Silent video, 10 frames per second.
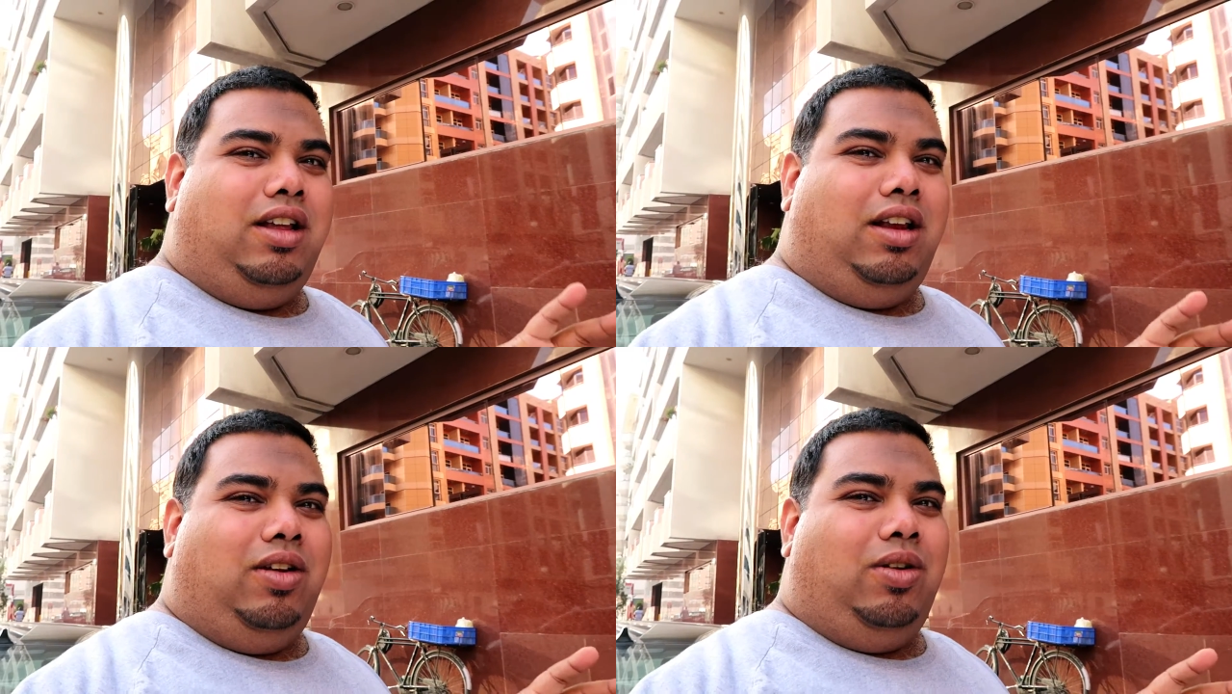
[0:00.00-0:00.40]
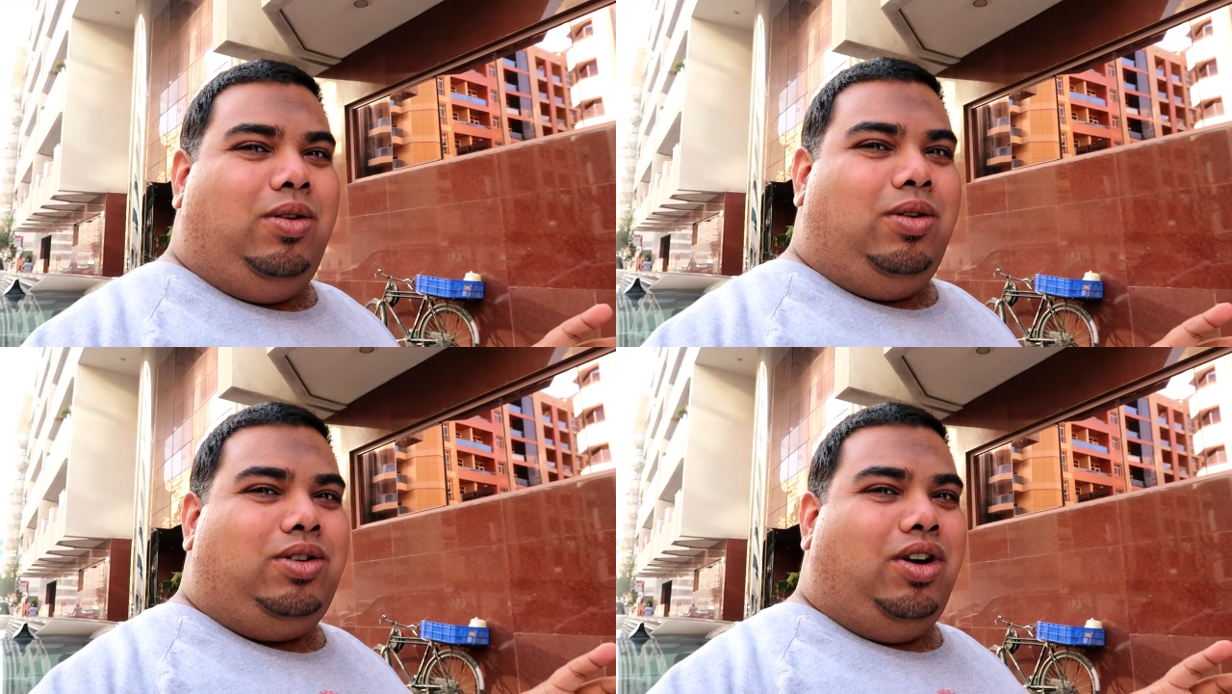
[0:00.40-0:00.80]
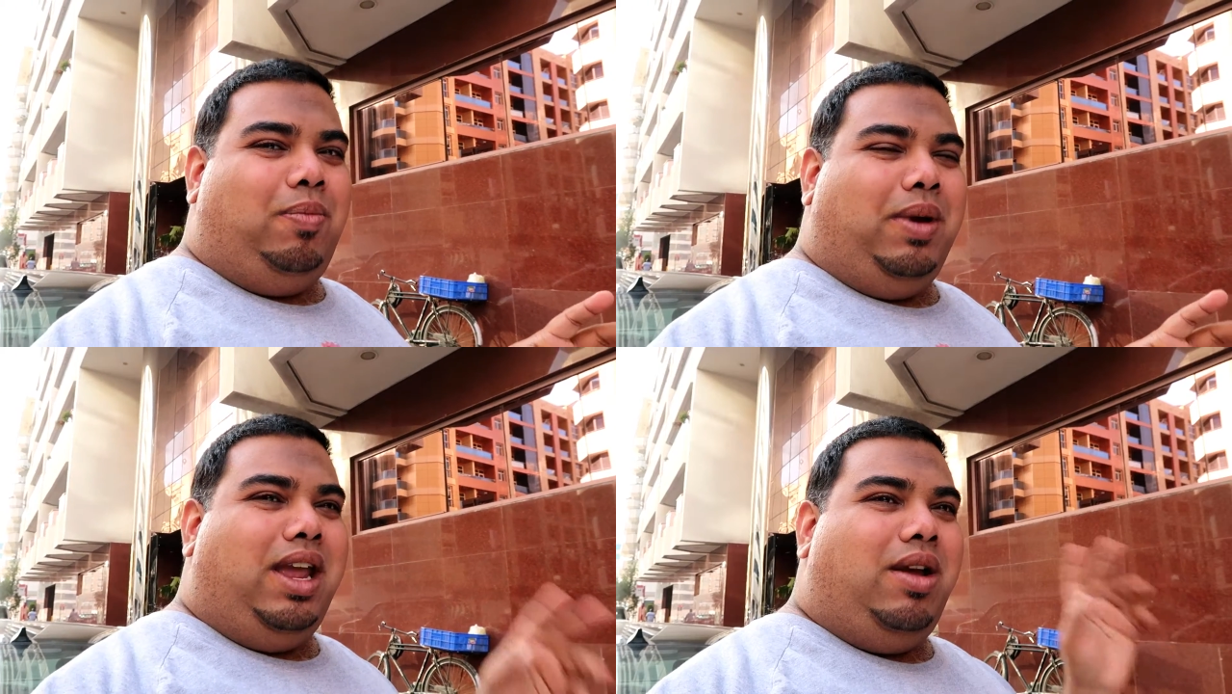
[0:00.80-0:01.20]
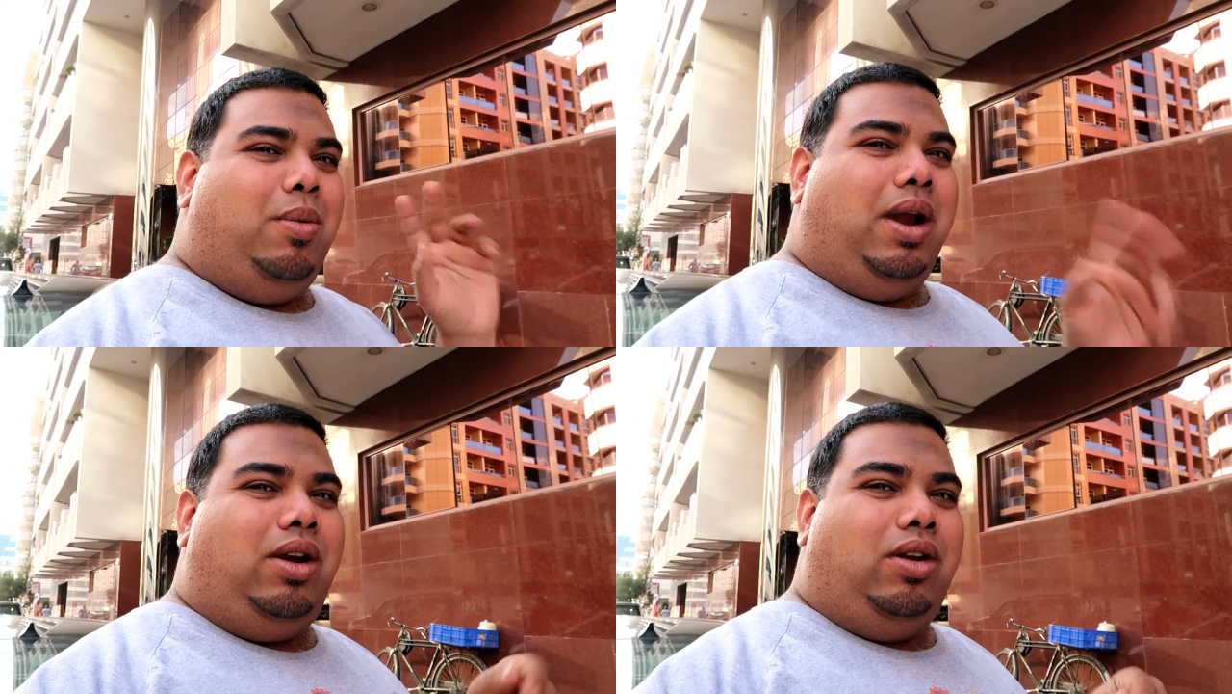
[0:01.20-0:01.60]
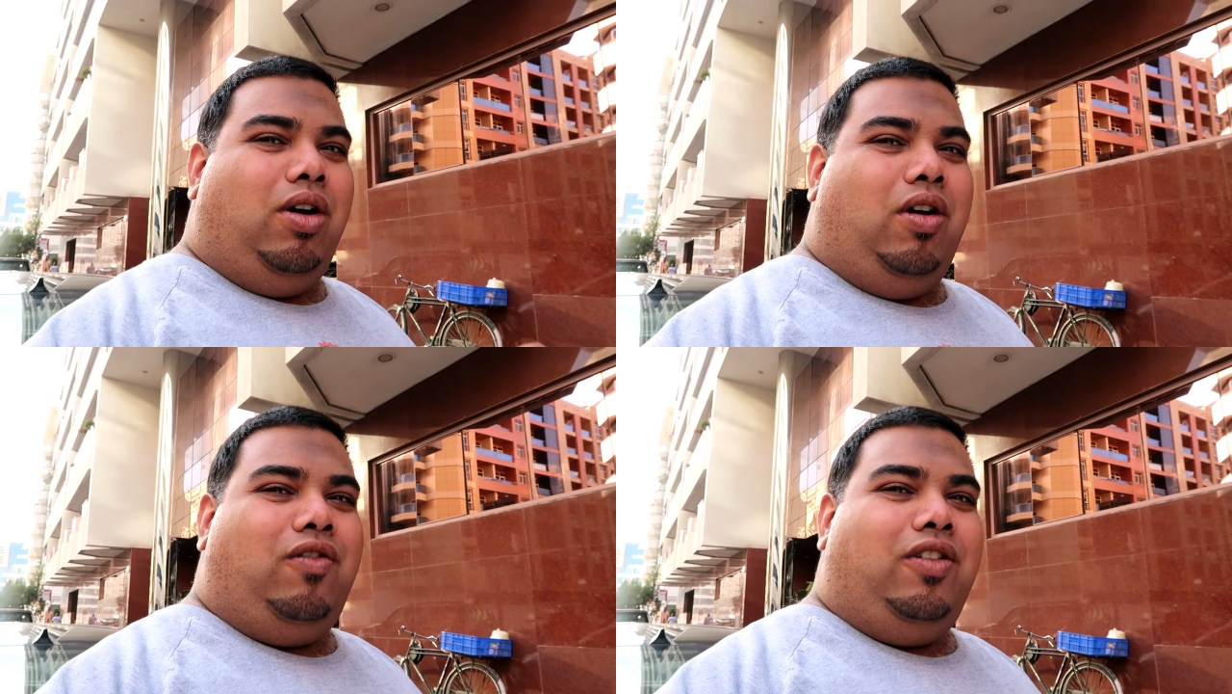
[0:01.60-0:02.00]
the Lulu shopping, went to
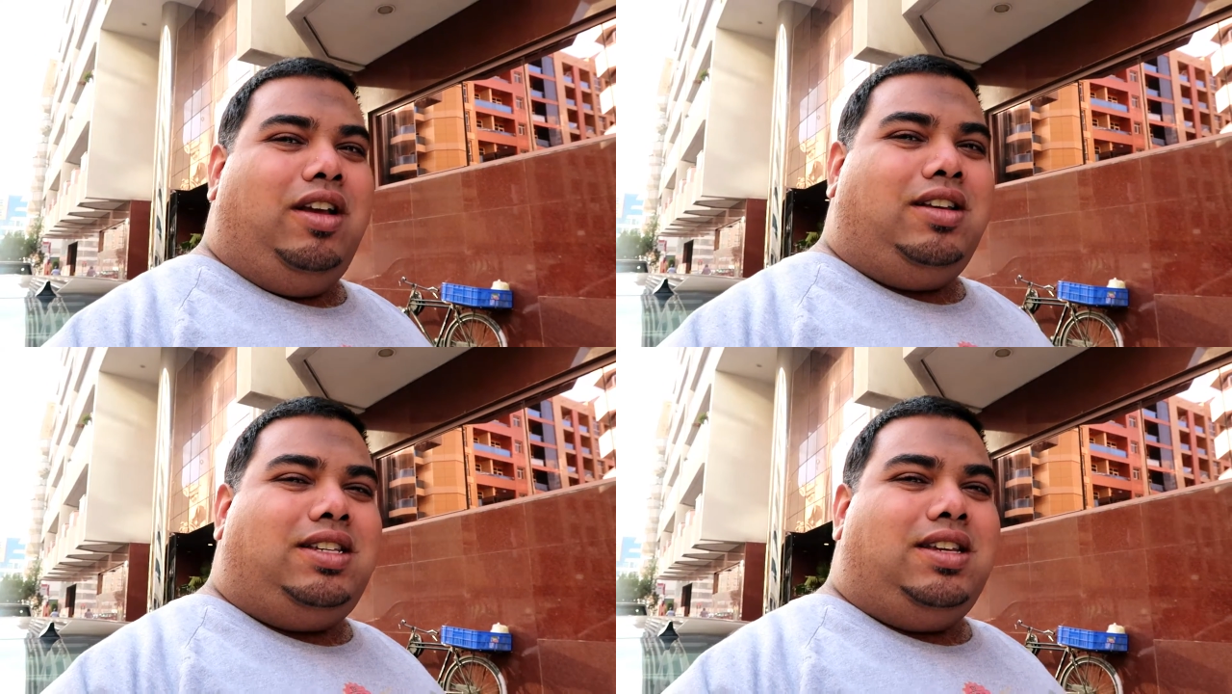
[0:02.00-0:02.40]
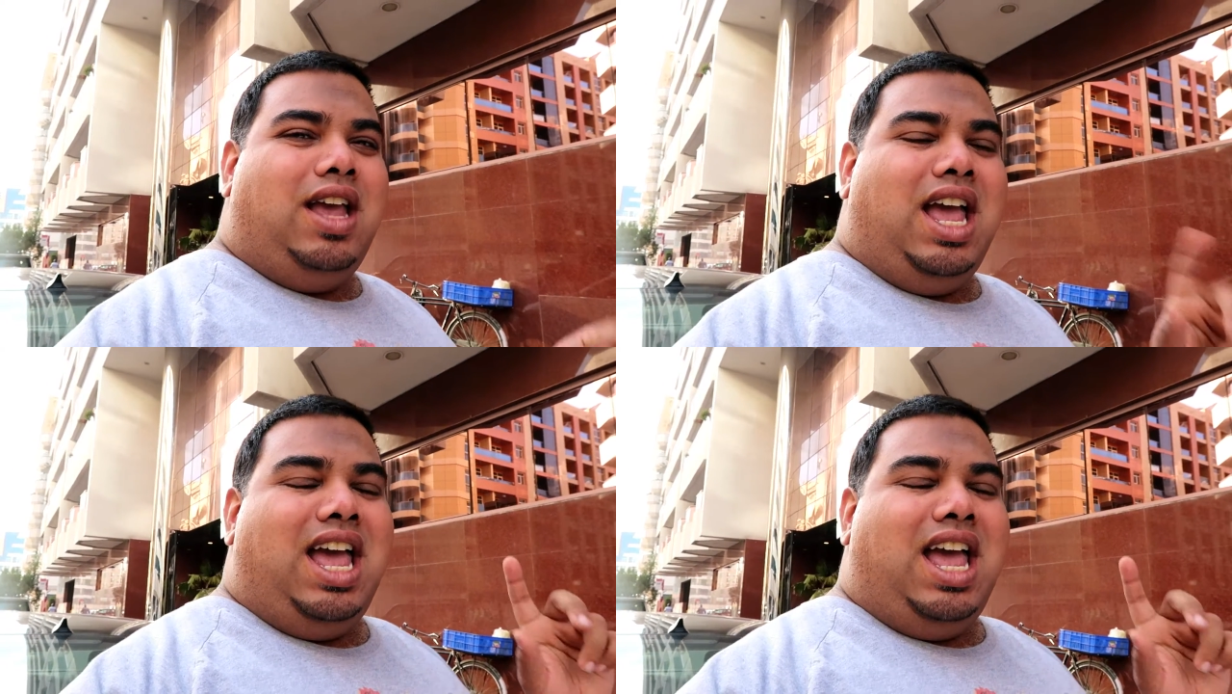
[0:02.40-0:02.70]
the office,